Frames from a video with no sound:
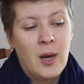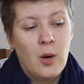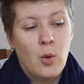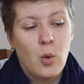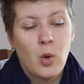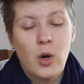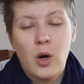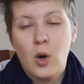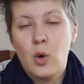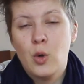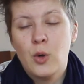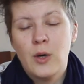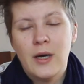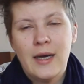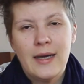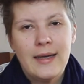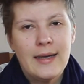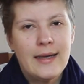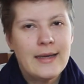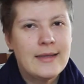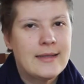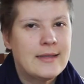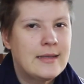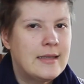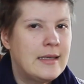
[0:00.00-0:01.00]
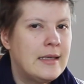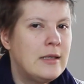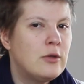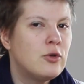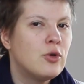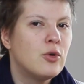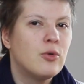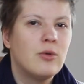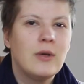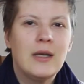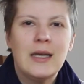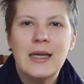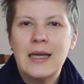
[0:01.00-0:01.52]
or a
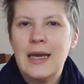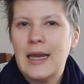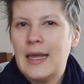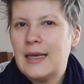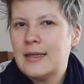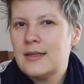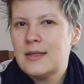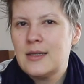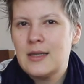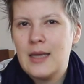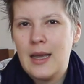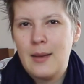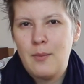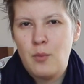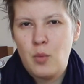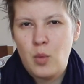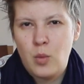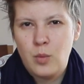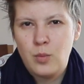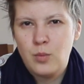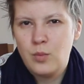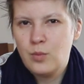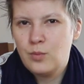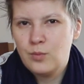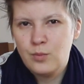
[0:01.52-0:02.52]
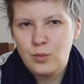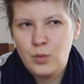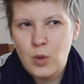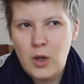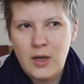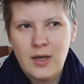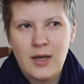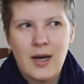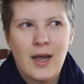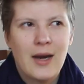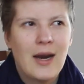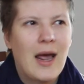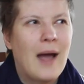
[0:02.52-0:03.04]
scenery, a landscape,
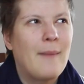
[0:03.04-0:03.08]
whatnot.